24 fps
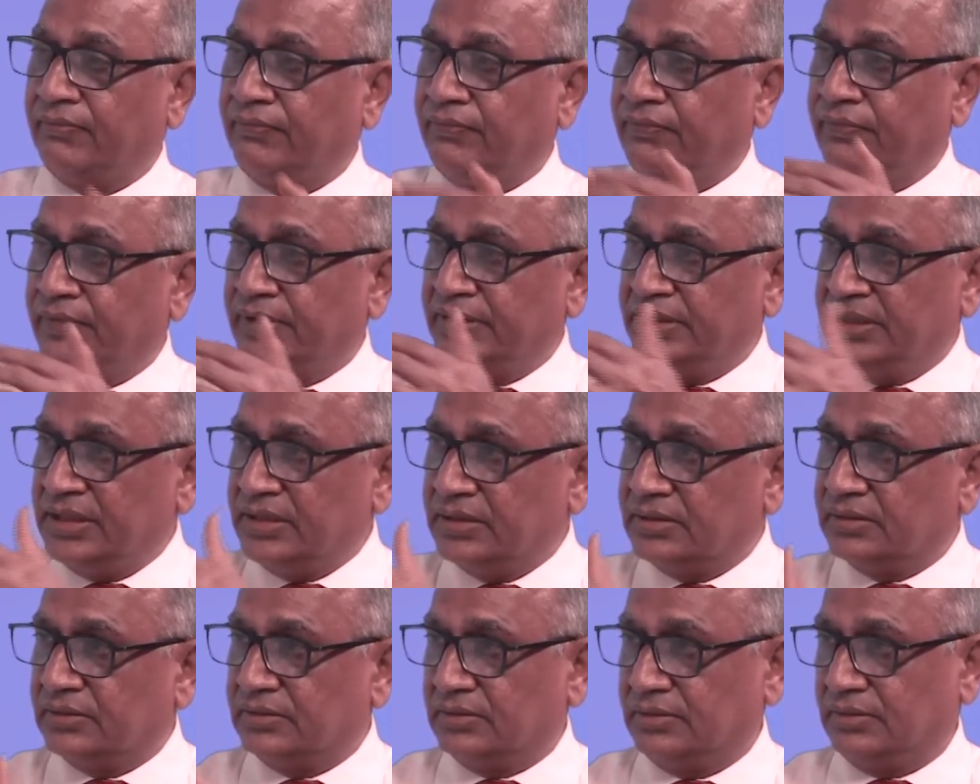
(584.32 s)

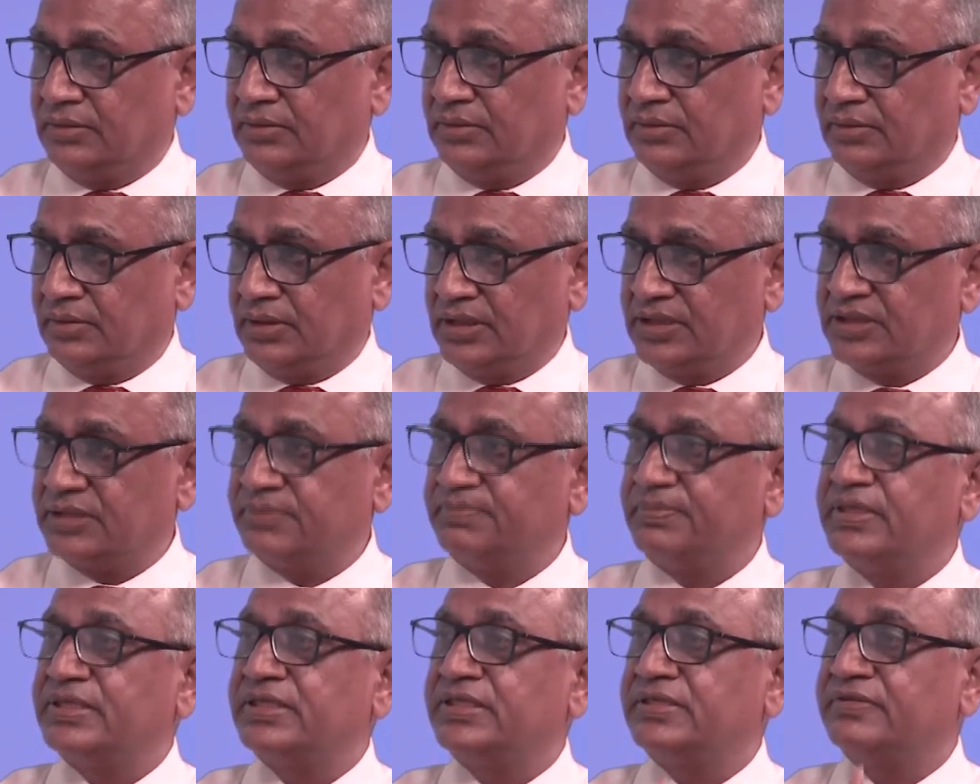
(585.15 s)
within a
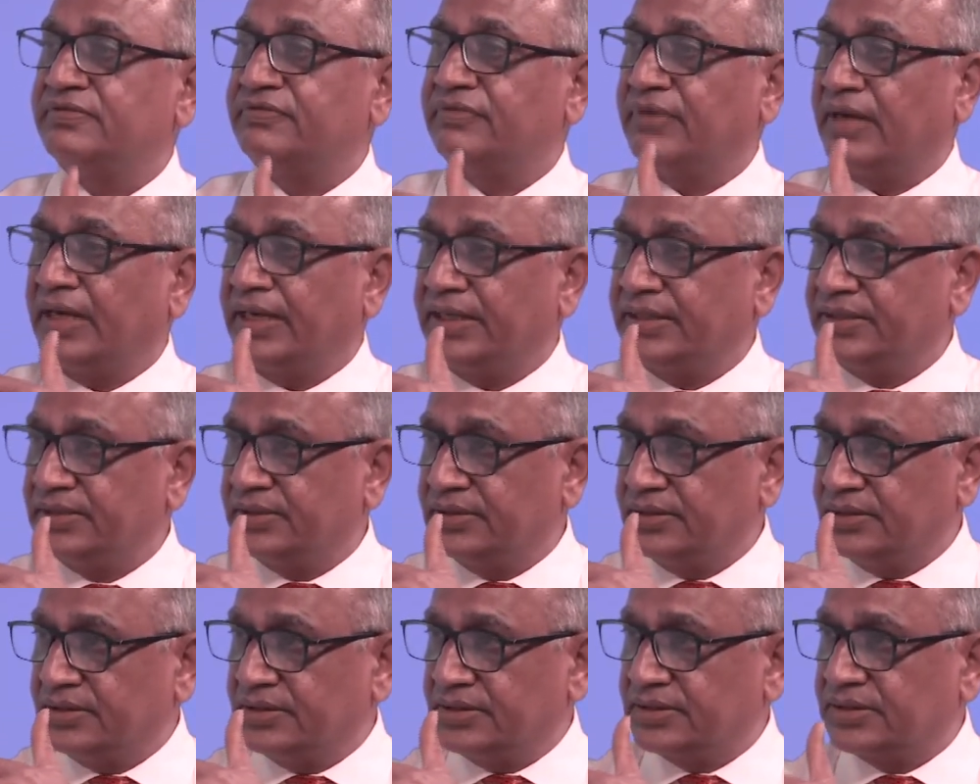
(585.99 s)
specified
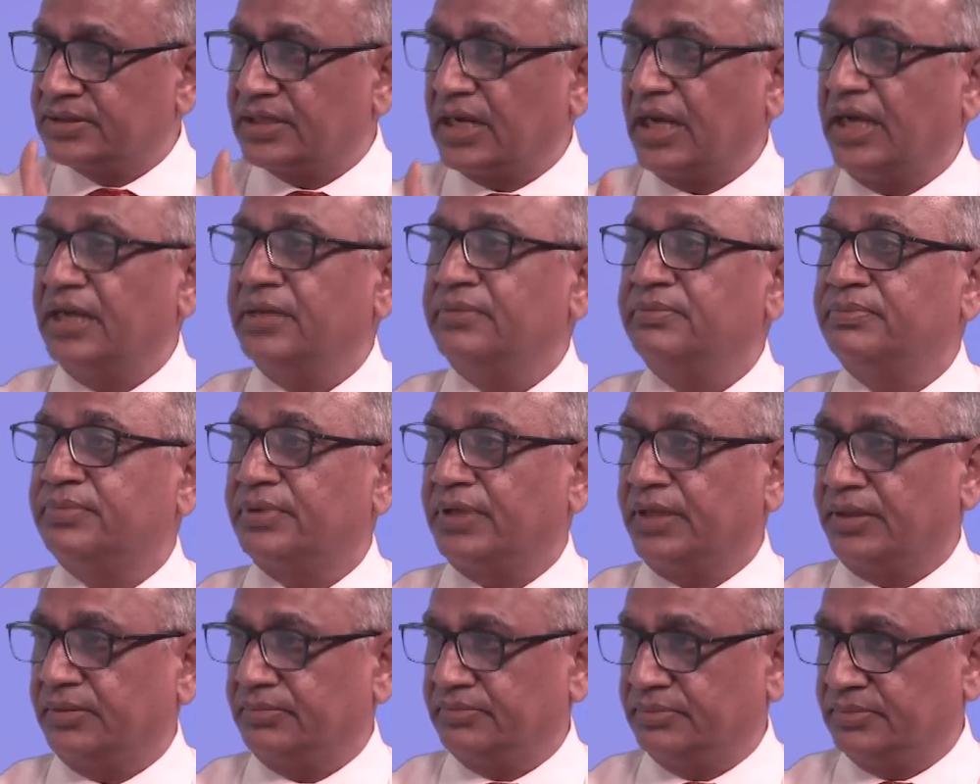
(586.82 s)
time
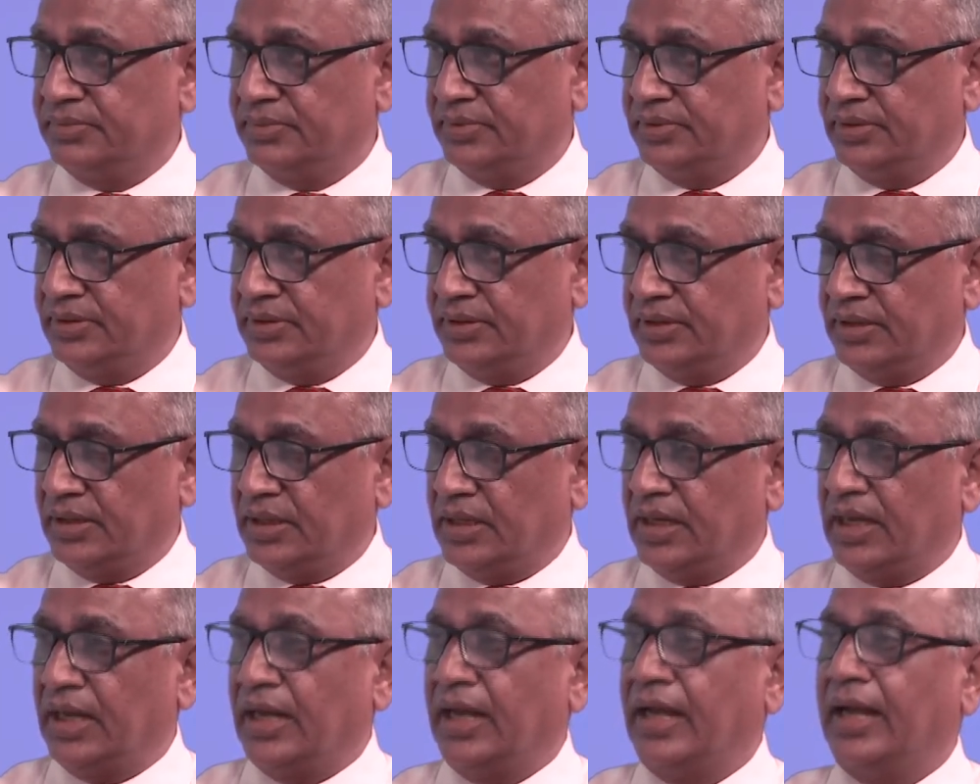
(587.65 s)
frame
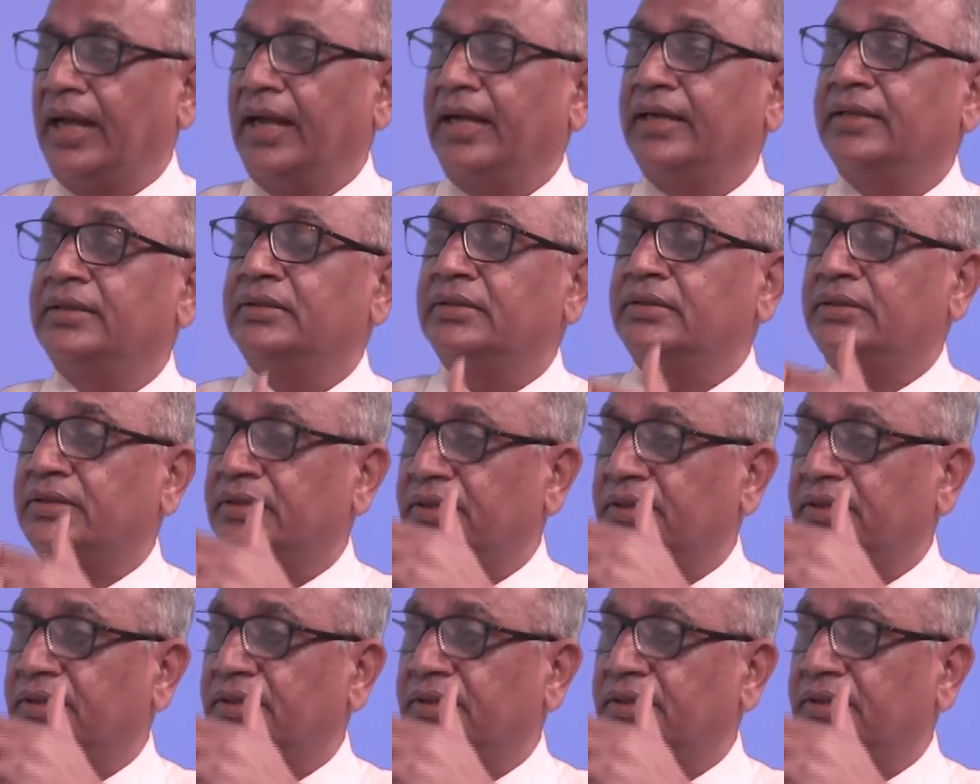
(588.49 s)
and